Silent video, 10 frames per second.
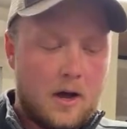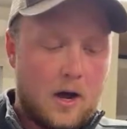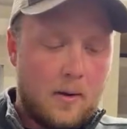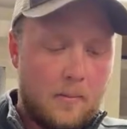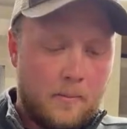
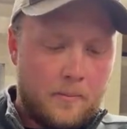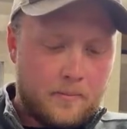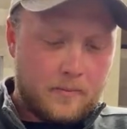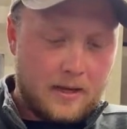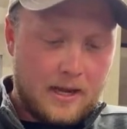Um,
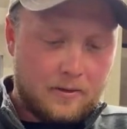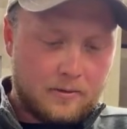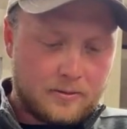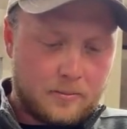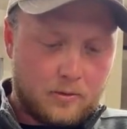yeah,
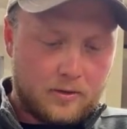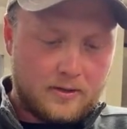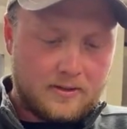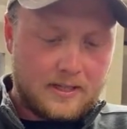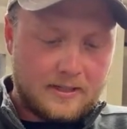those are both
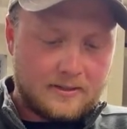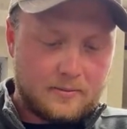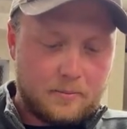good sizes.